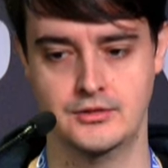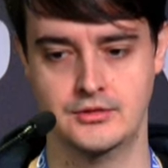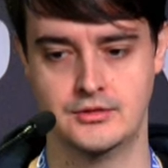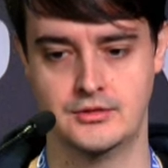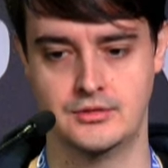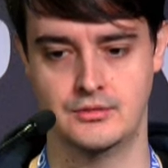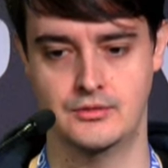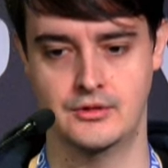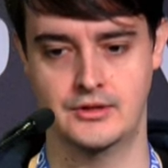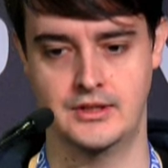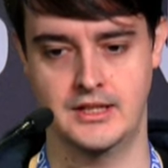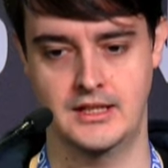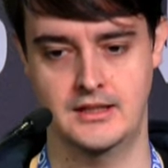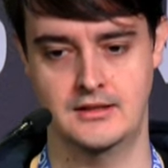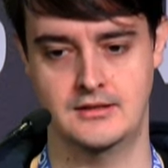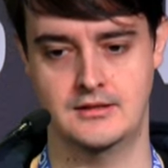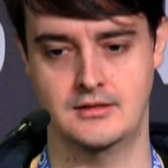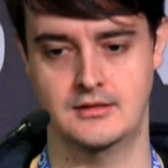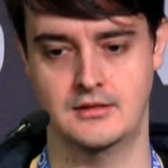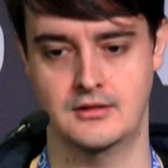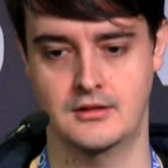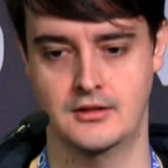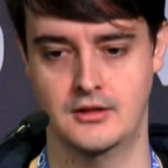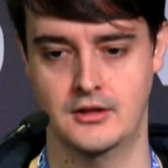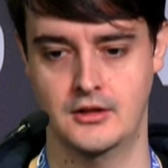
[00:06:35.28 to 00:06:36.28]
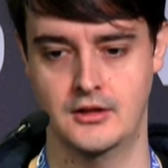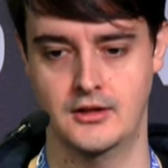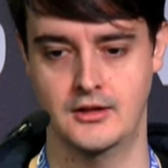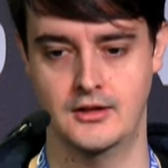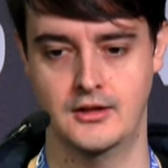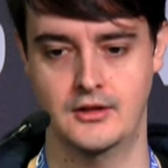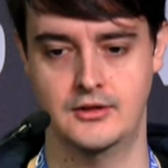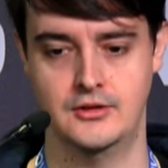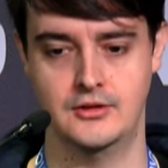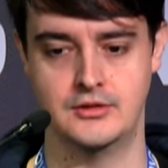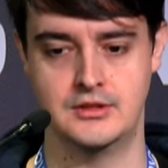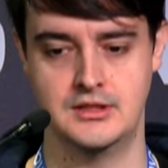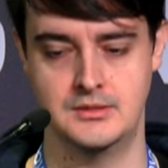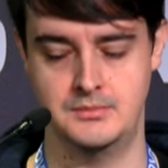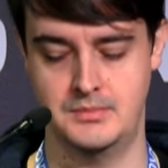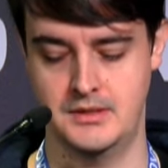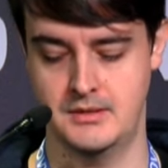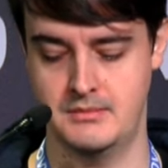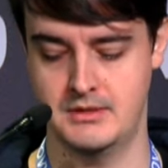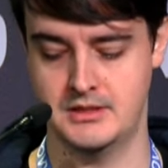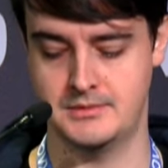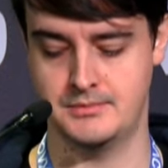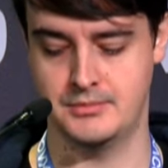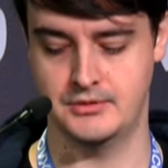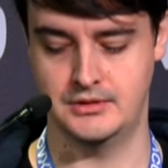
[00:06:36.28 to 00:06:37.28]
used to locate the
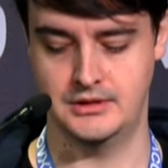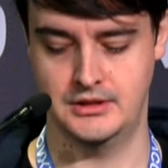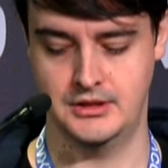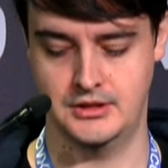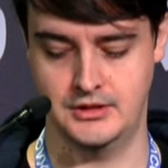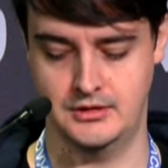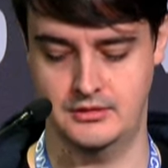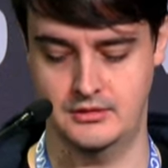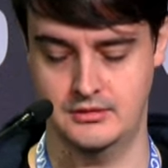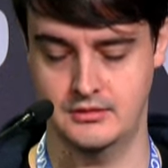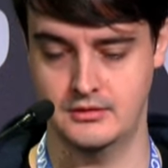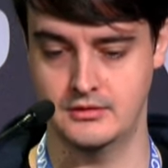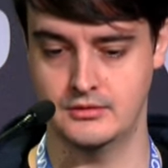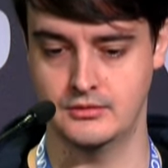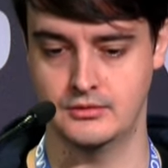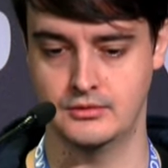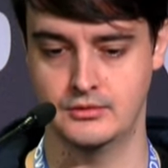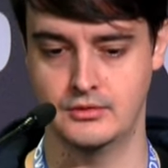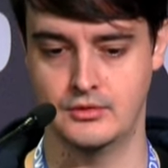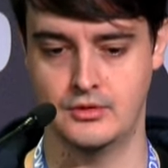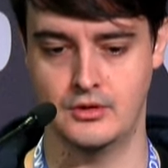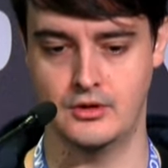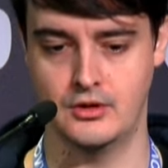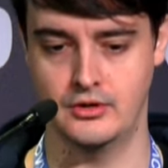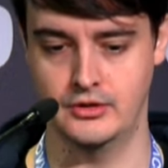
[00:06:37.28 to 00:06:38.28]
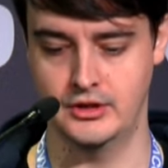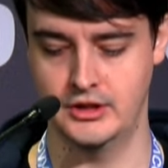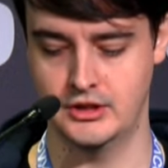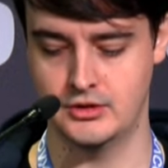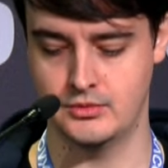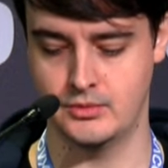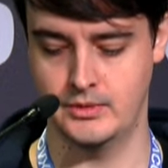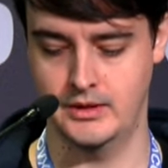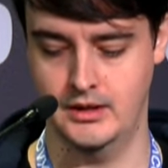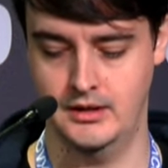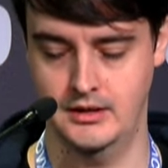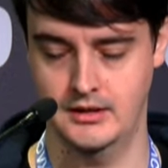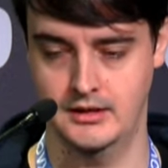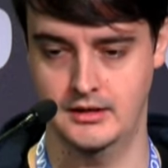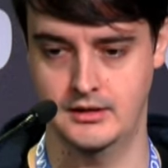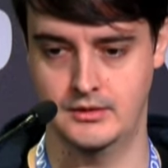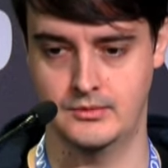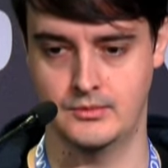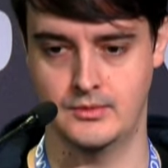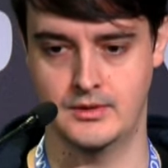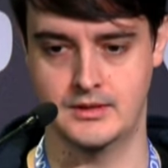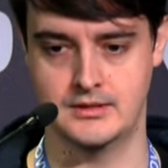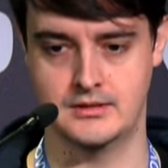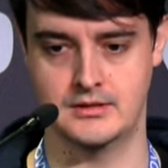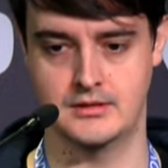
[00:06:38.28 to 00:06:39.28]
TPMS position, to know on each wheel
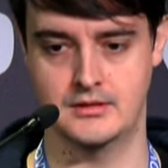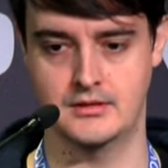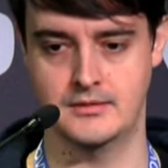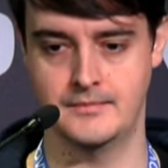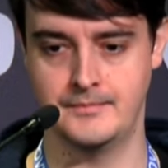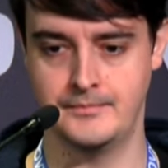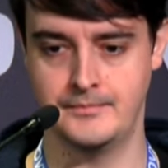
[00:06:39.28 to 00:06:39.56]
it was.